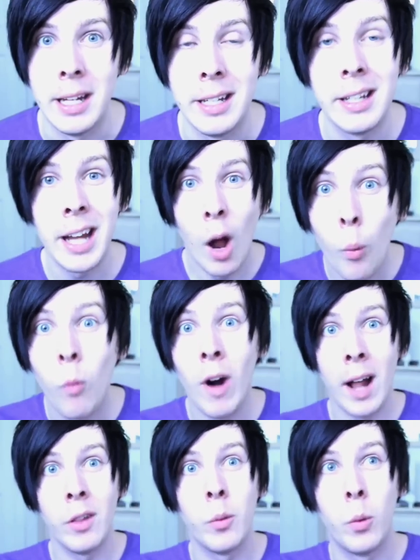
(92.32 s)
he did get a
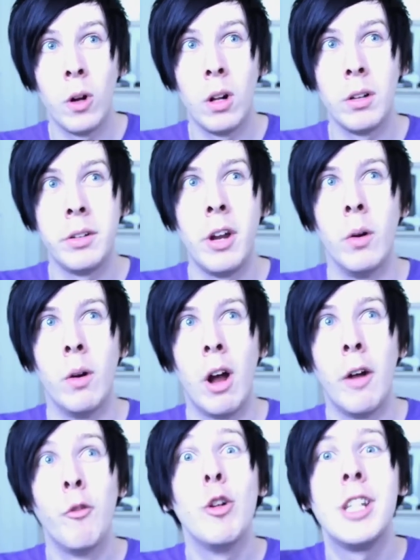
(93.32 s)

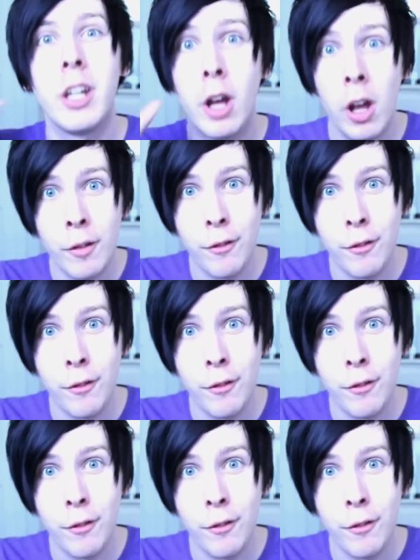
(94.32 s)
return